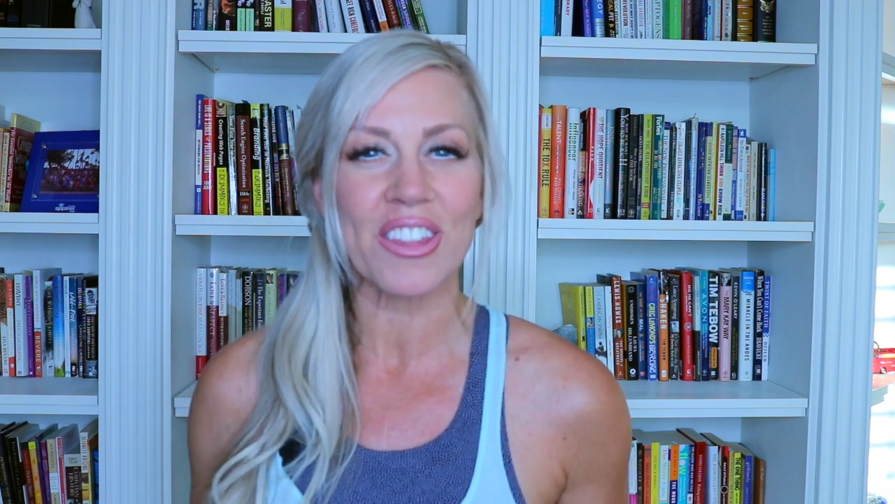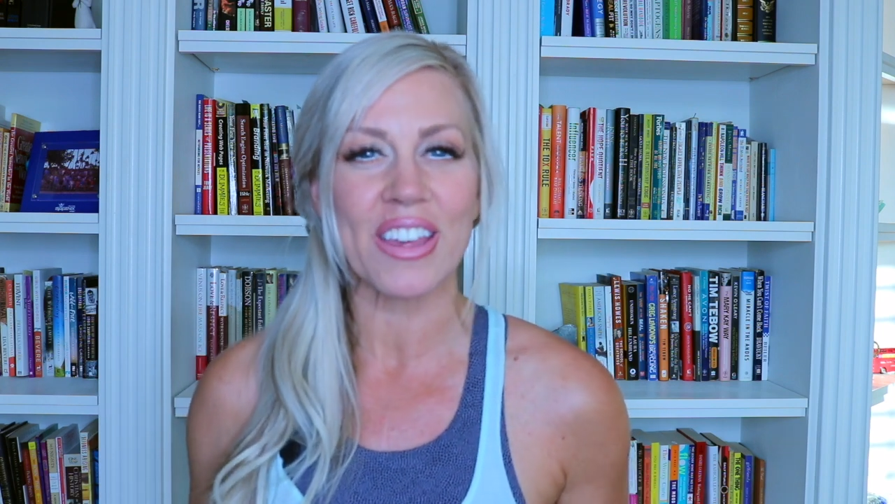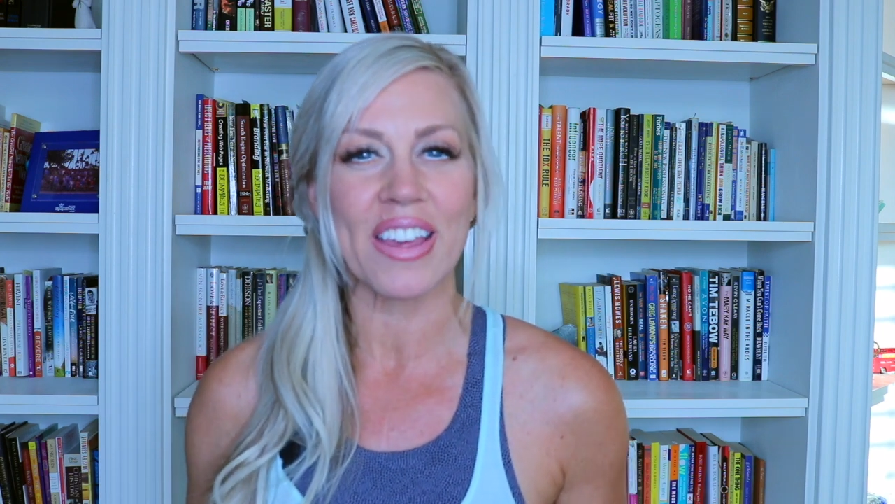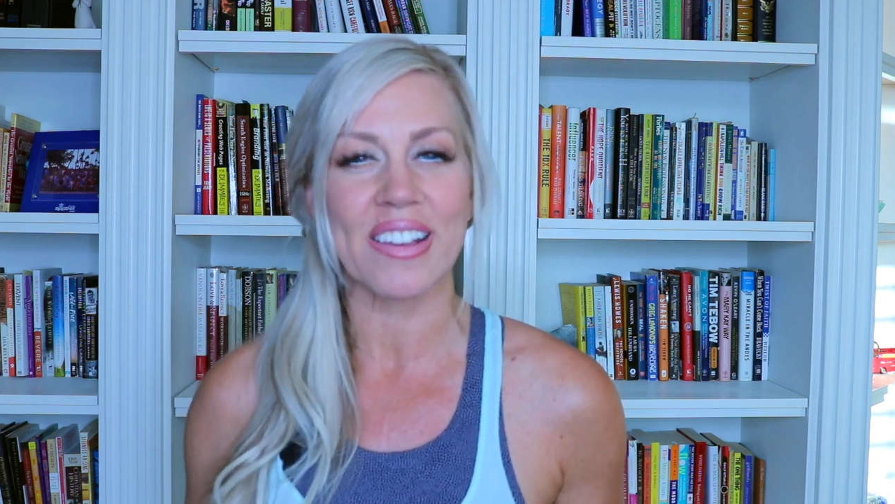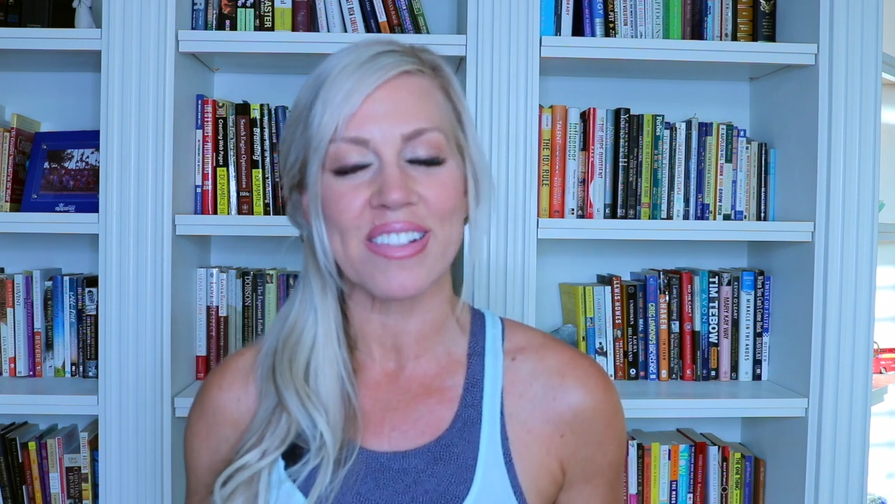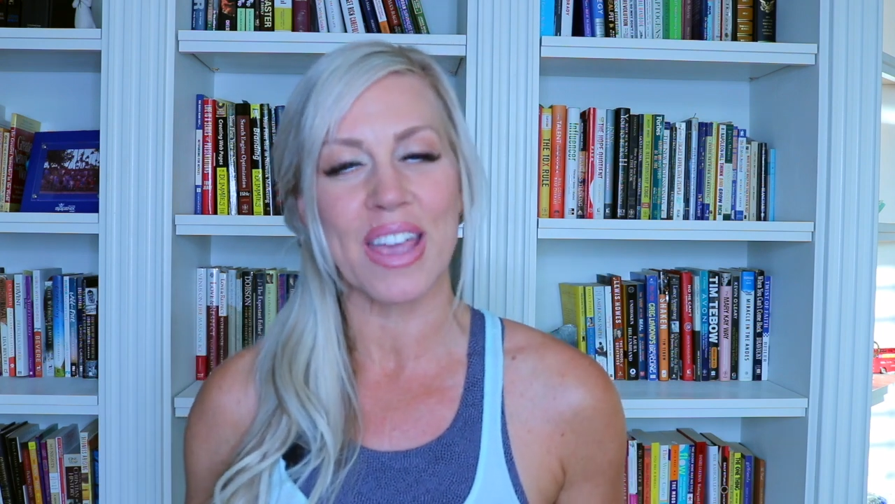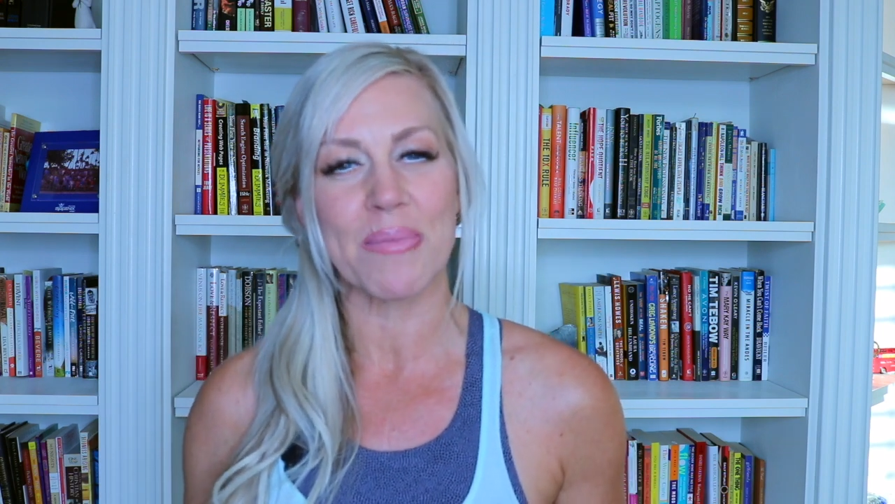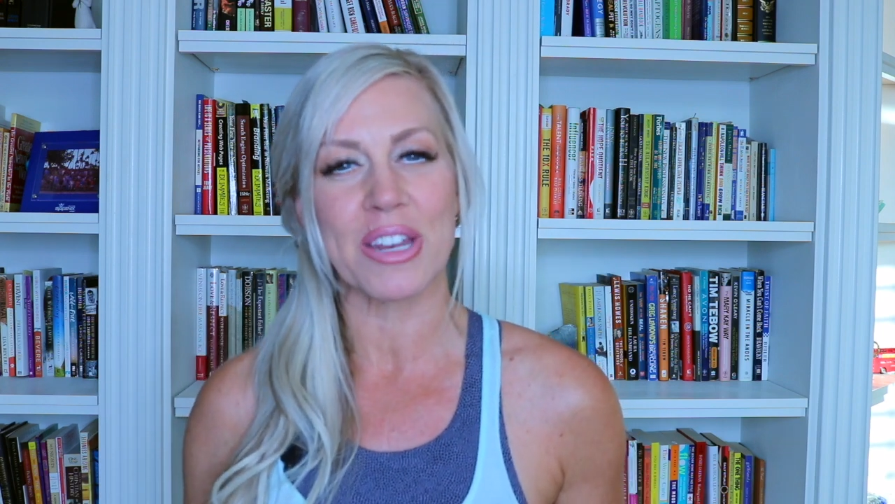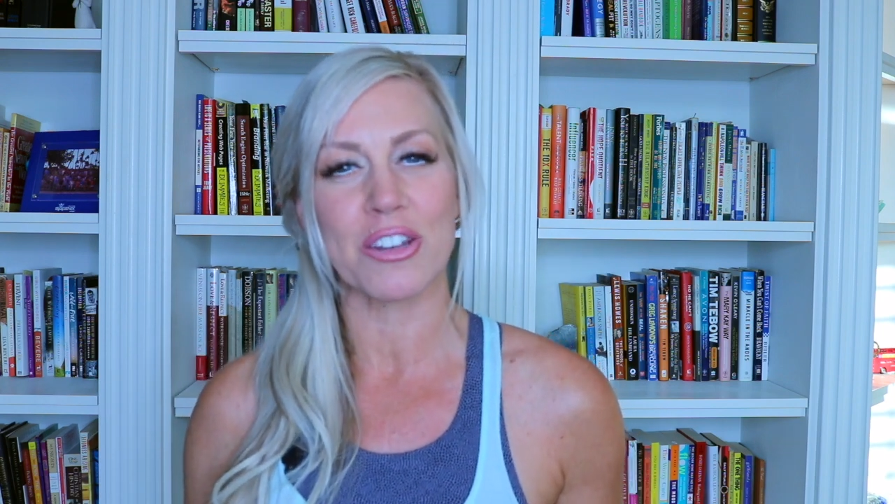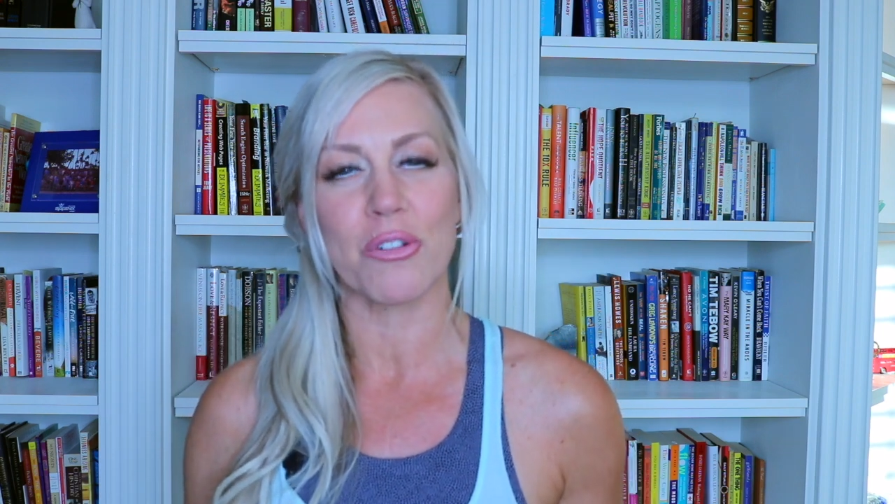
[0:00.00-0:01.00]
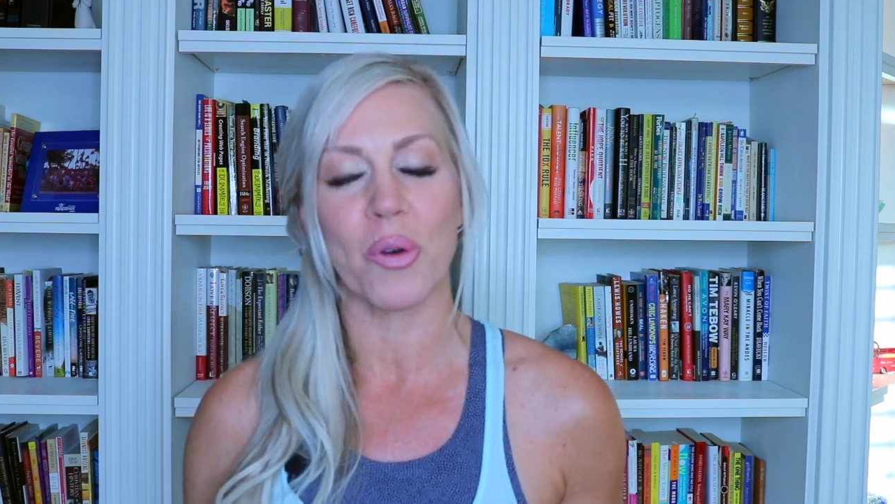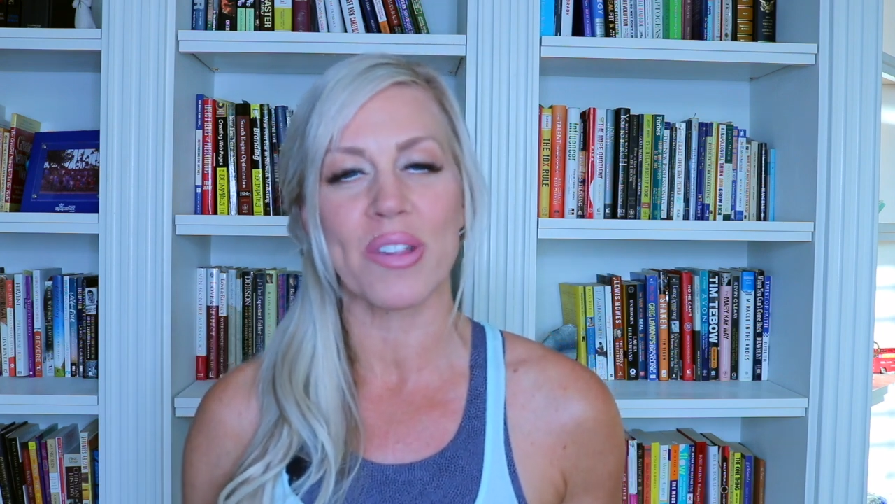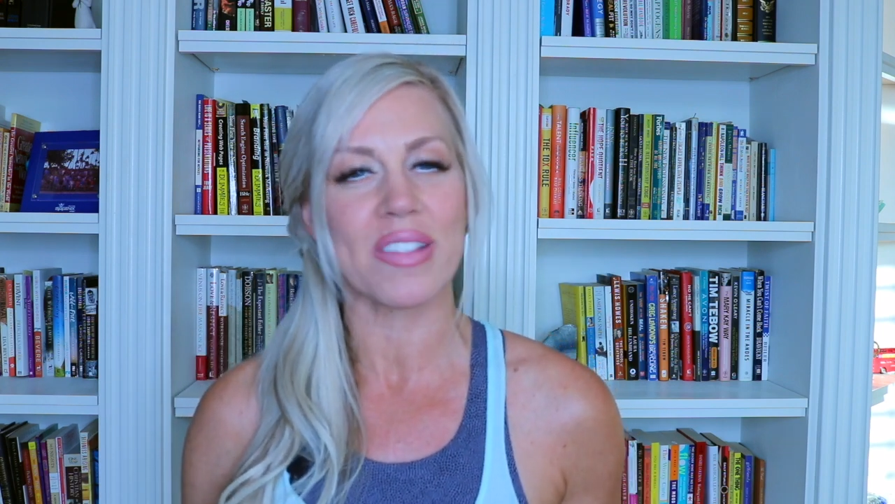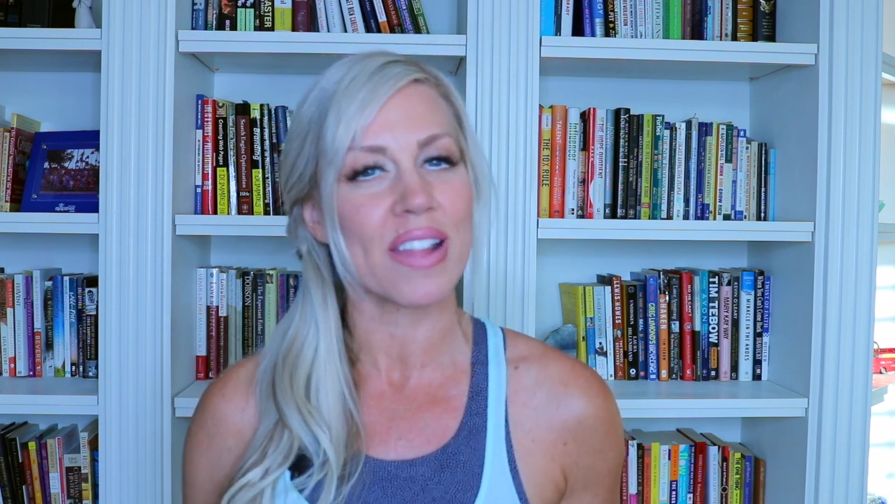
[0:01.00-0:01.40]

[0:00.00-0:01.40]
the excitement in your voice,